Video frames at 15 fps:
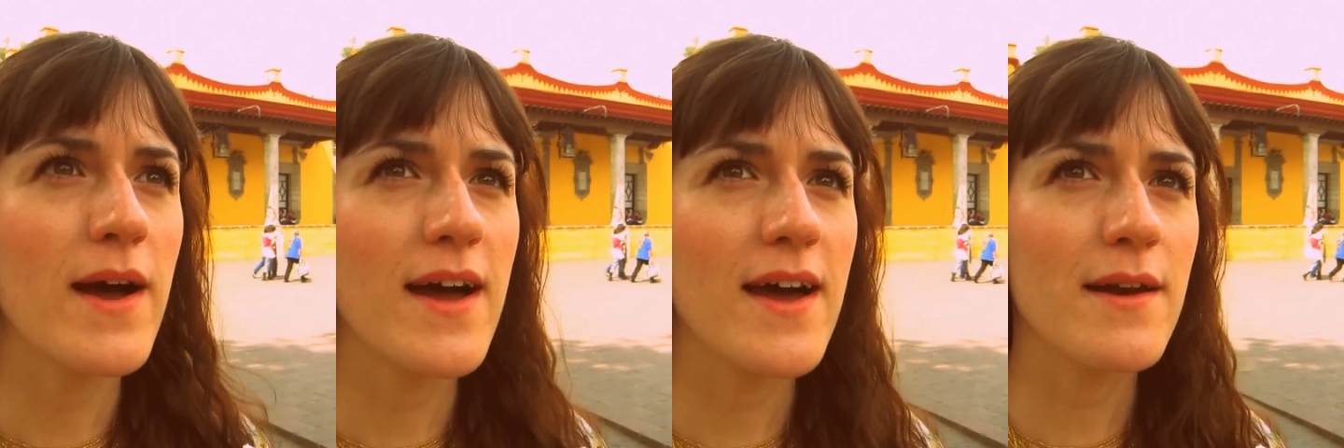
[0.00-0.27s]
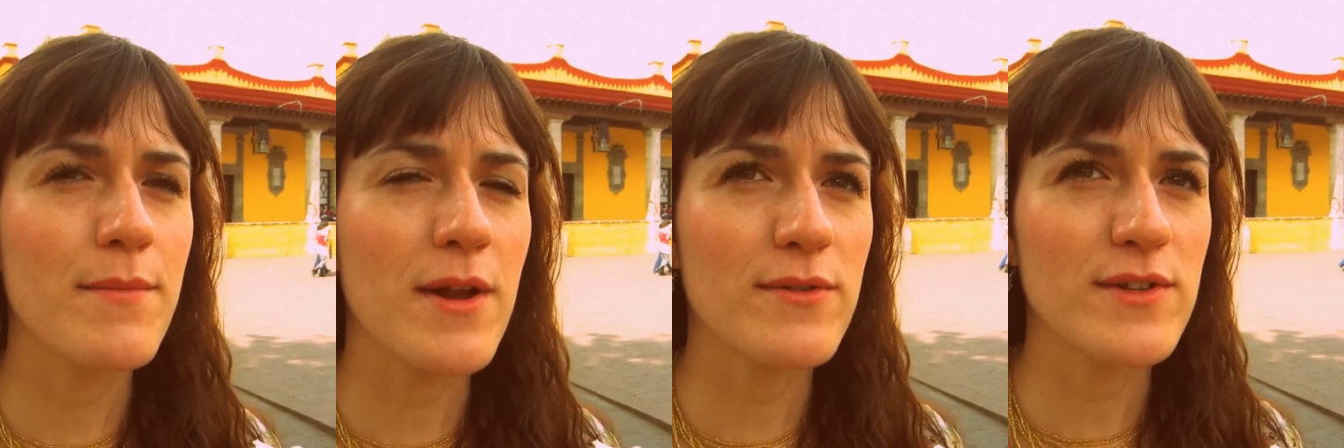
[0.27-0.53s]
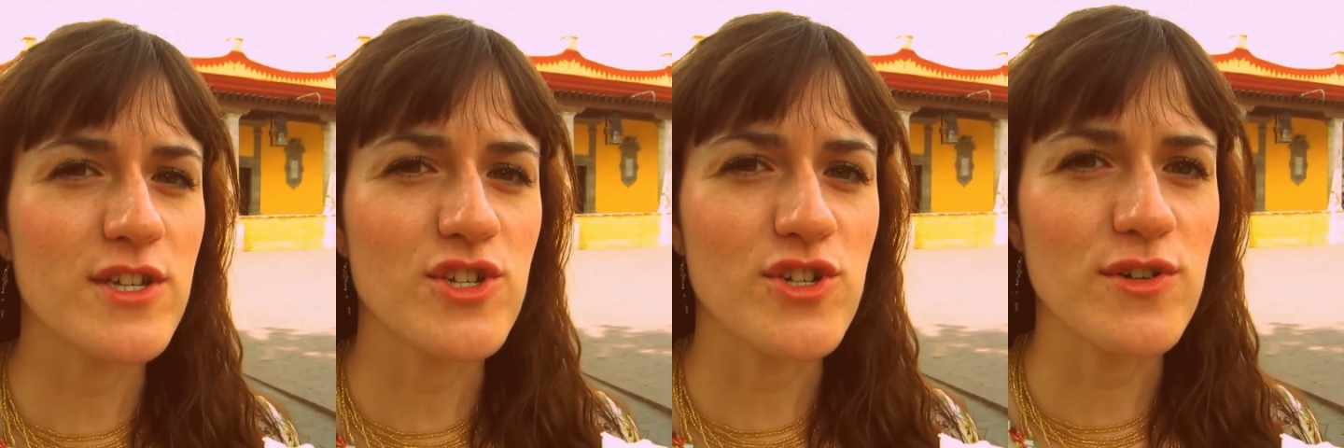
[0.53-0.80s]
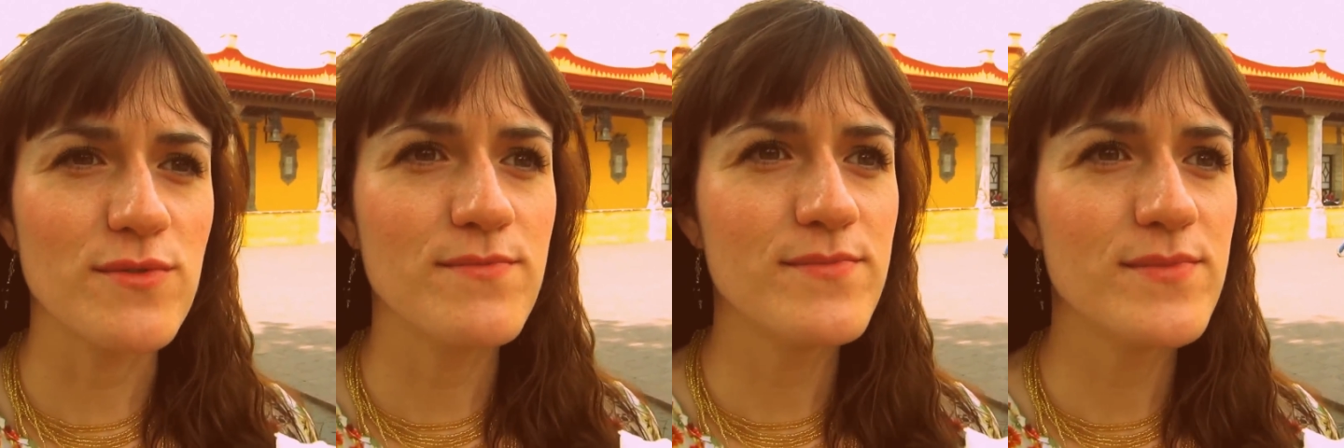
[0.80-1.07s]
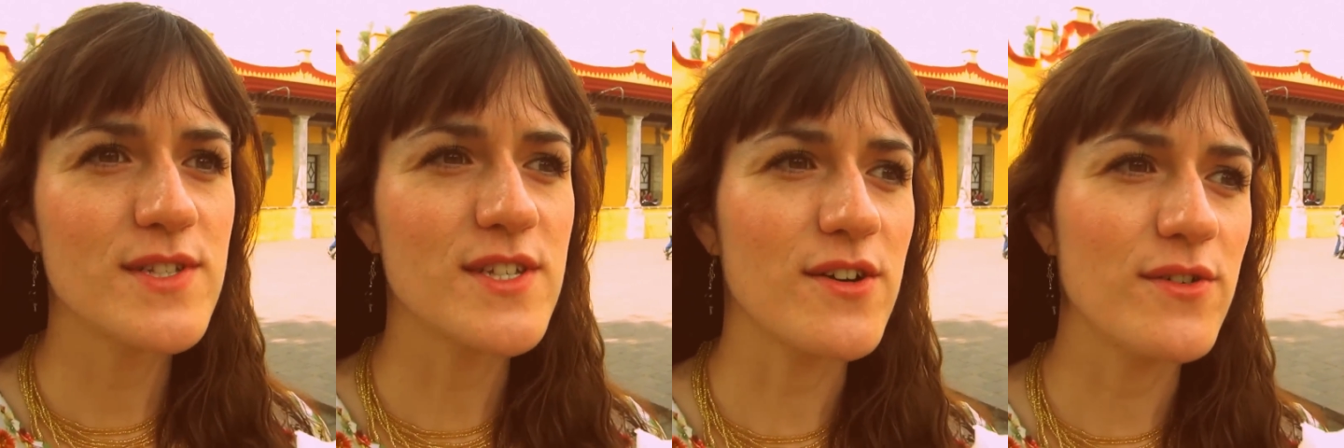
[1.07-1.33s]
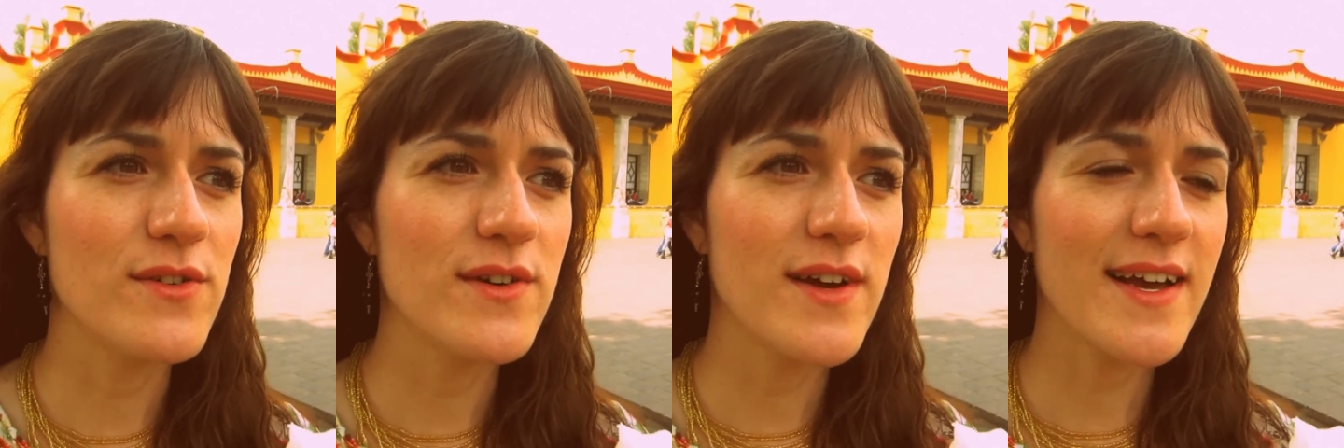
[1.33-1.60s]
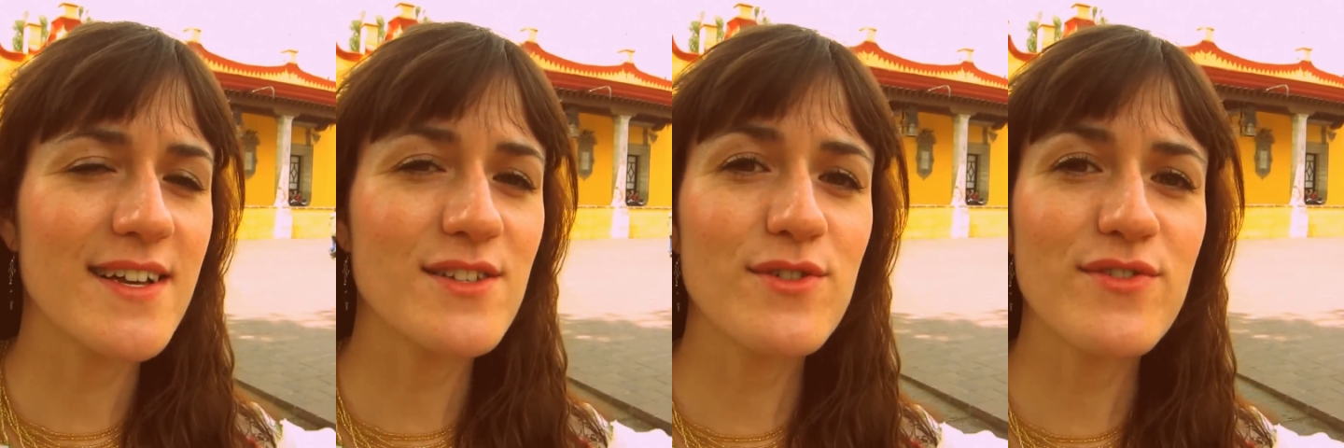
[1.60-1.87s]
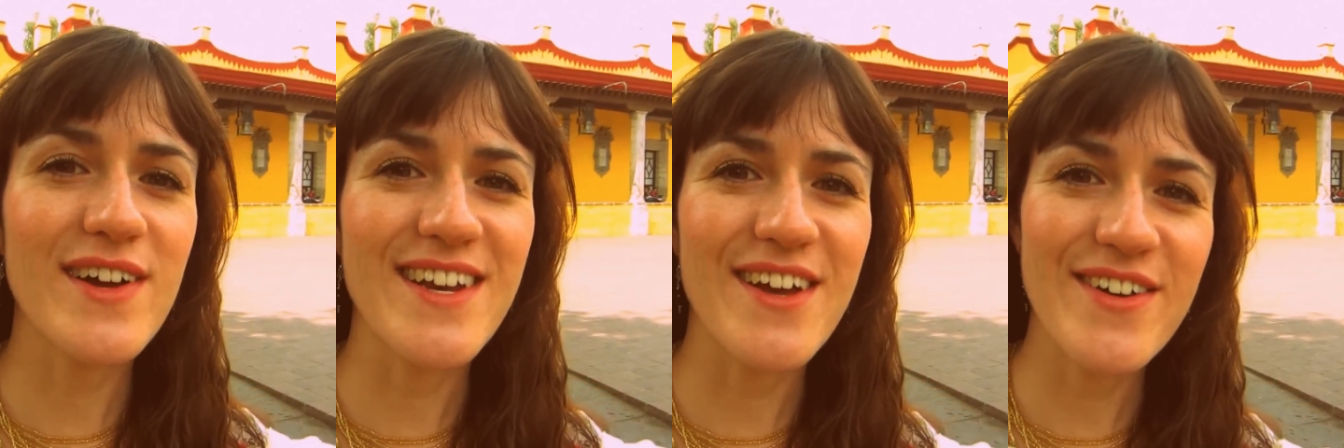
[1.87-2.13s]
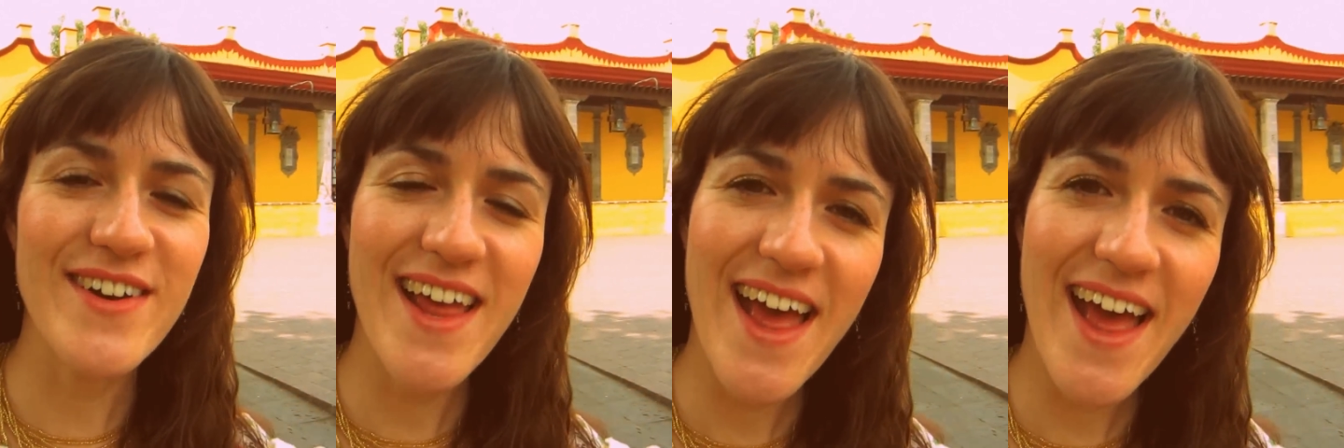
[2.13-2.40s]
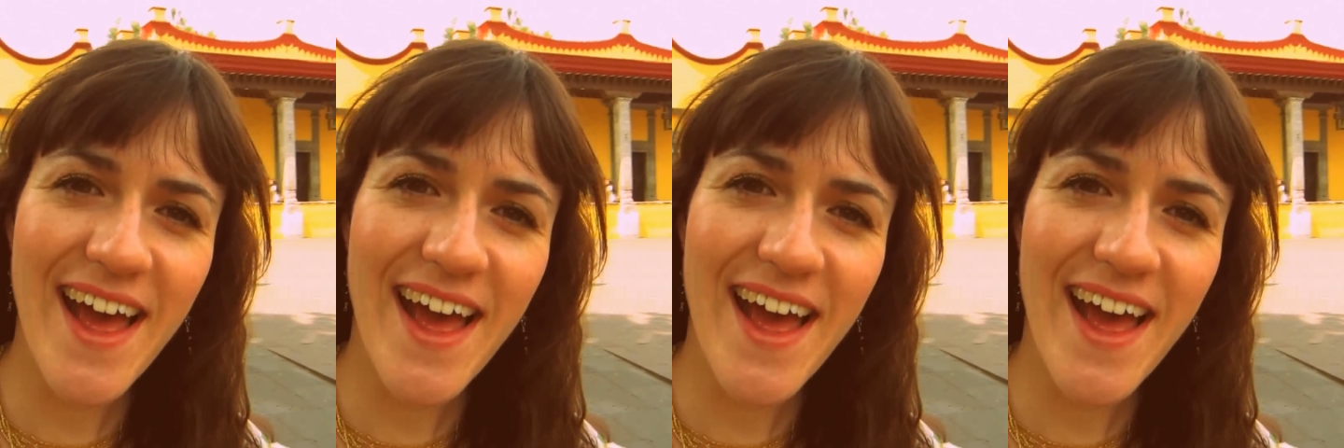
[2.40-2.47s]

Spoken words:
But I'm not really sure. So I guess we'll find out.